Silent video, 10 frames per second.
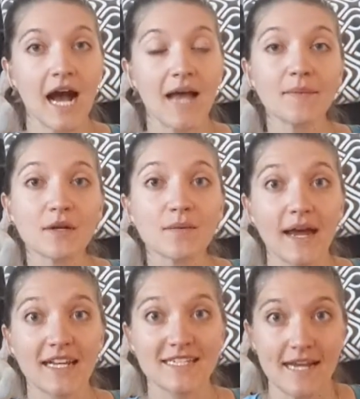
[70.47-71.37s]
I'm going to
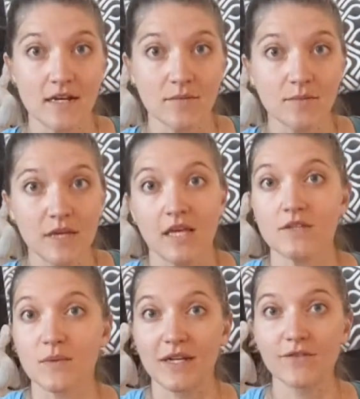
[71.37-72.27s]
write it down
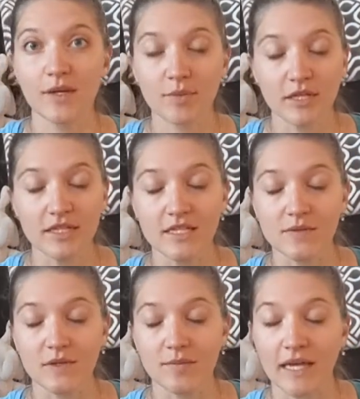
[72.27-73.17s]
because whenever I played this
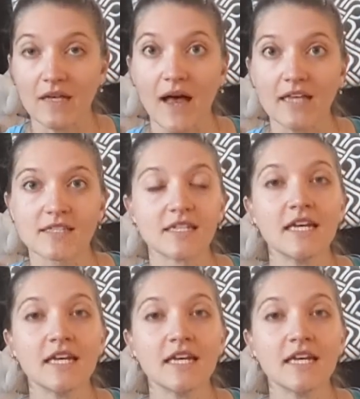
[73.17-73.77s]
with my class,